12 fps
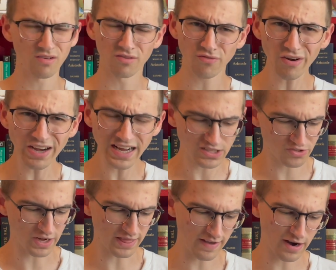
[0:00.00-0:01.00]
Very dense
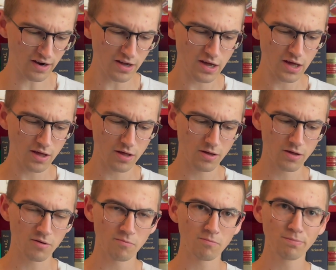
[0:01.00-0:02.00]
right there,
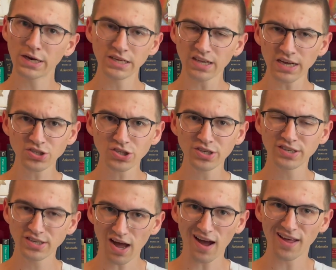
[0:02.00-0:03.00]
but it's actually
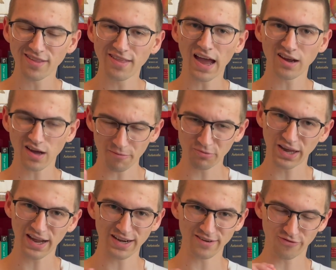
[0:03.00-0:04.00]
not that
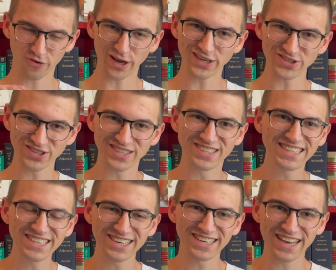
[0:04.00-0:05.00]
complicated if we just
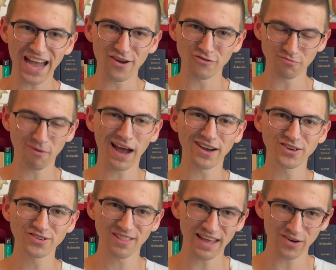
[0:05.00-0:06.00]
distill it down from
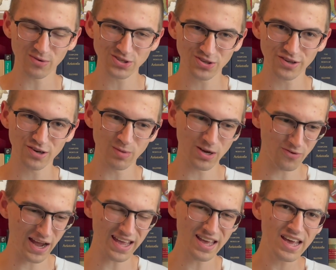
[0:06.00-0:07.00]
Heidegger's language a little bit,
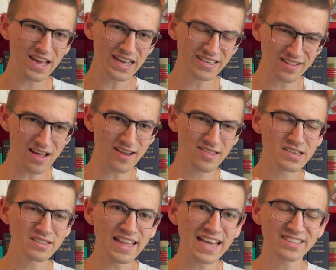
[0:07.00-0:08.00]
right? He has a lot of these
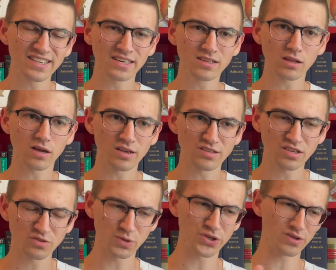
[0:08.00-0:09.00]
nested
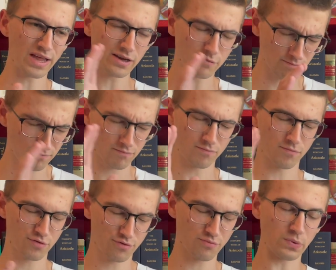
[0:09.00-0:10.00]
clauses, which are like
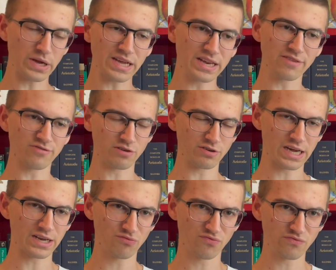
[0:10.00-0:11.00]
3 different
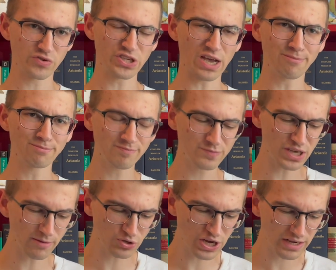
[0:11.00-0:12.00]
kind of
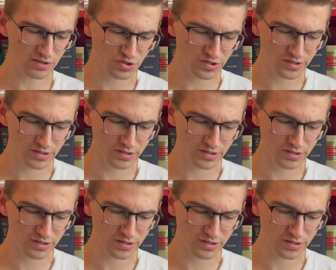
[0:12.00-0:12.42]
subjects.